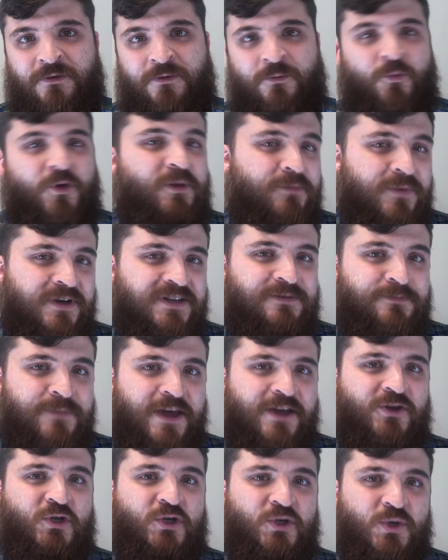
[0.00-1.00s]
We must
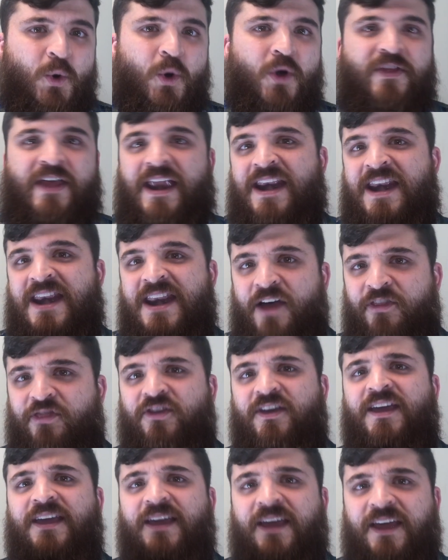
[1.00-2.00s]
make sure that
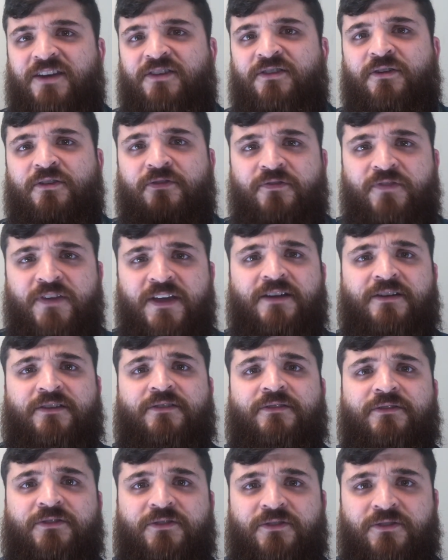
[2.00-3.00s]
nothing
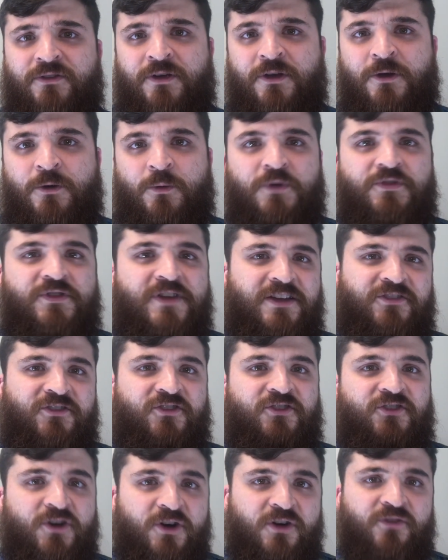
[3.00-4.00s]
interferes with us
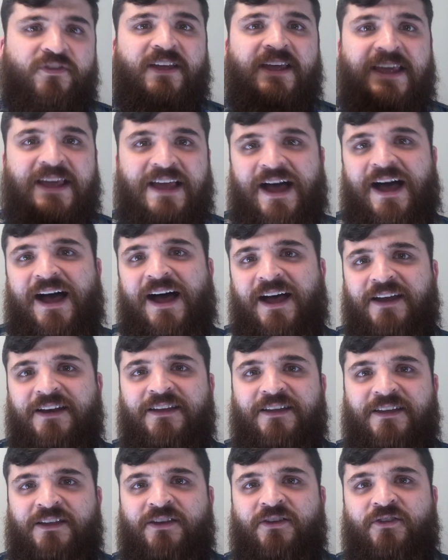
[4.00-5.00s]
serving God
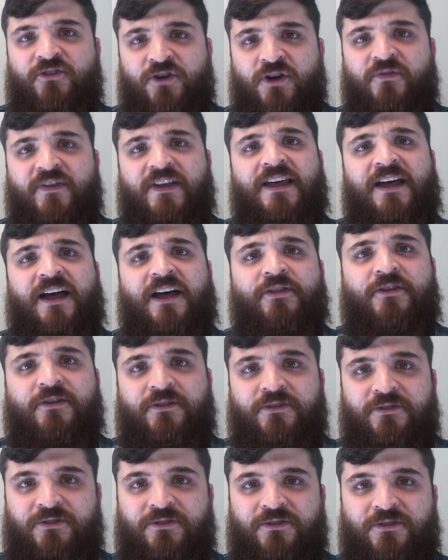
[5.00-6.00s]
and serving
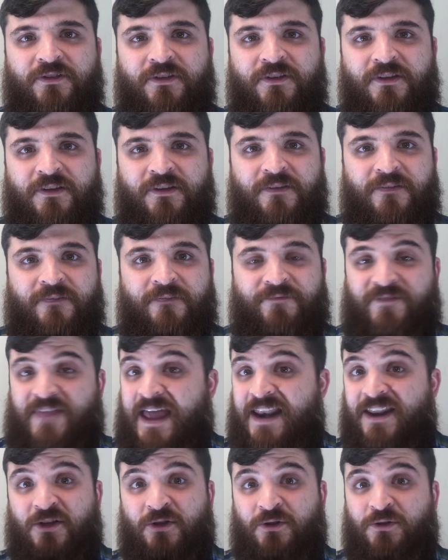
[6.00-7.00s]
others.
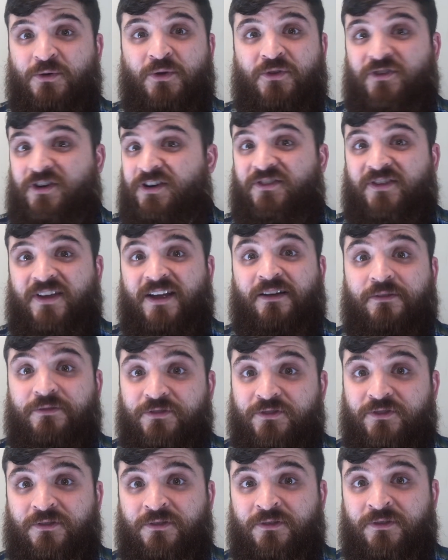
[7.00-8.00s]
That includes
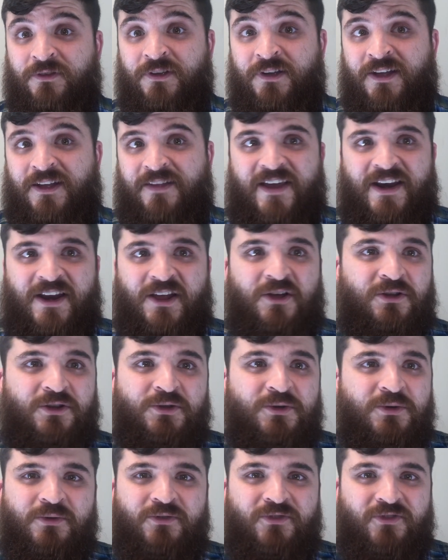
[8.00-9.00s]
ourselves. That
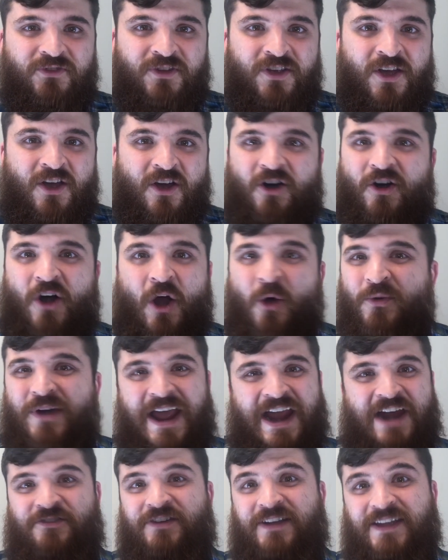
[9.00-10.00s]
includes our own
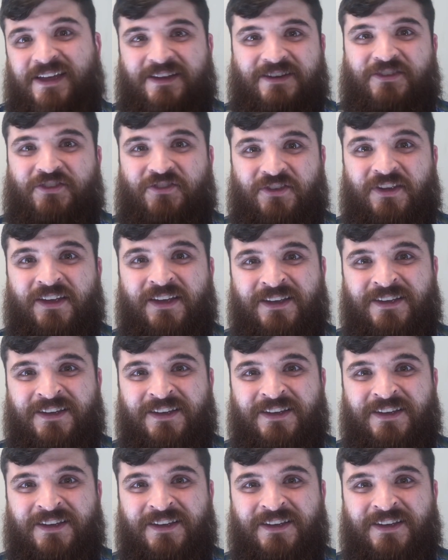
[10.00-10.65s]
arrogance.